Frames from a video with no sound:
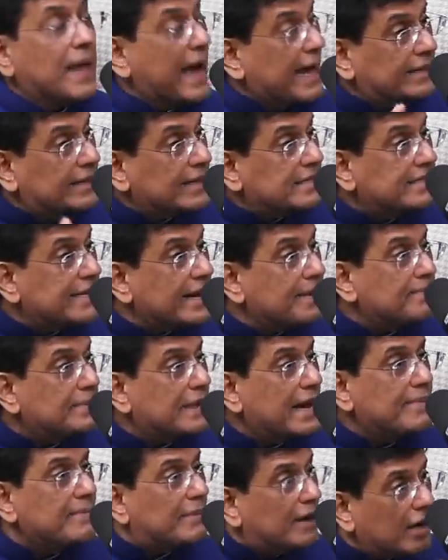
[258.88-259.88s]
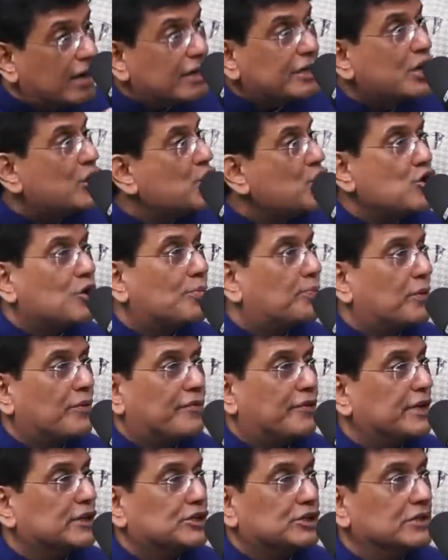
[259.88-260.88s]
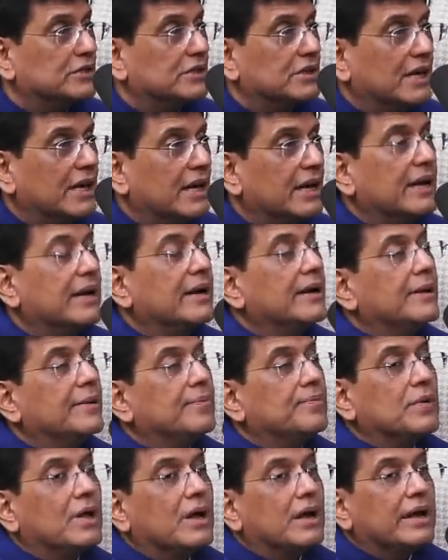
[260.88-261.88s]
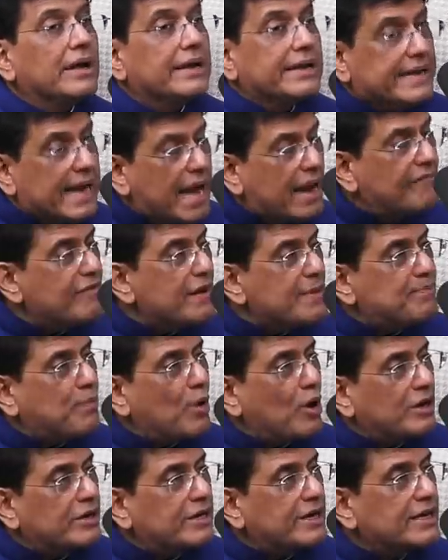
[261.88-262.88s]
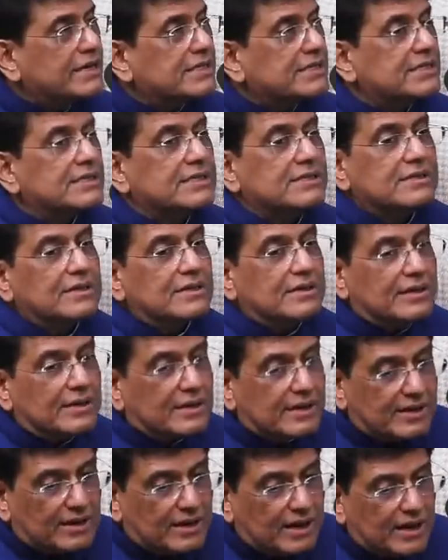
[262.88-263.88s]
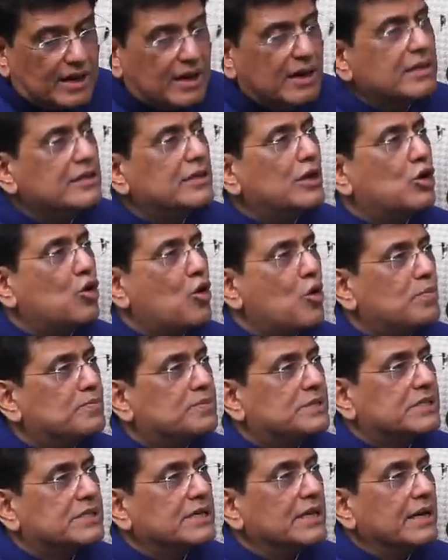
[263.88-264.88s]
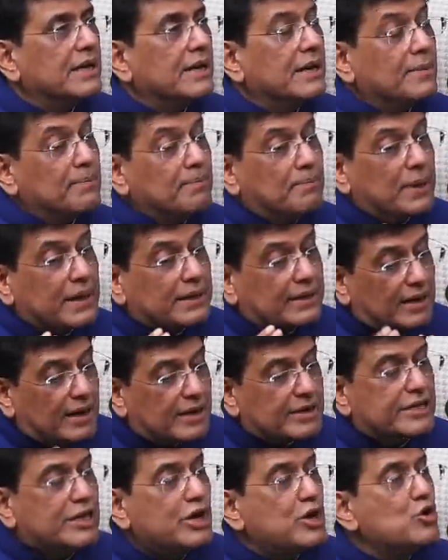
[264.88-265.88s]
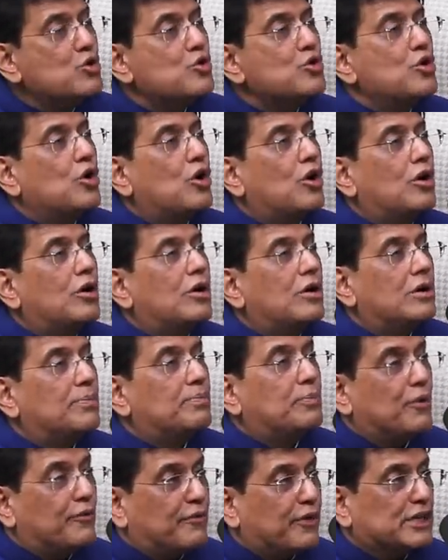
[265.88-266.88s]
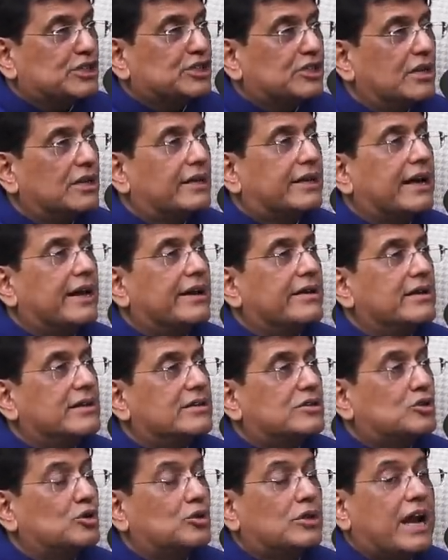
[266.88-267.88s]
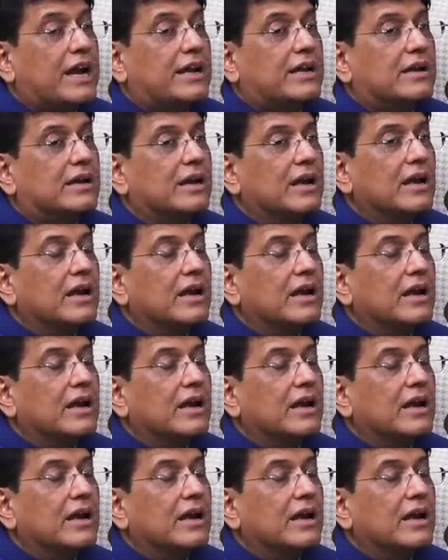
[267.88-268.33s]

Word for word: At the same time, continue your profession. Okay delve in politics, learn the ropes, but continue your professional career so that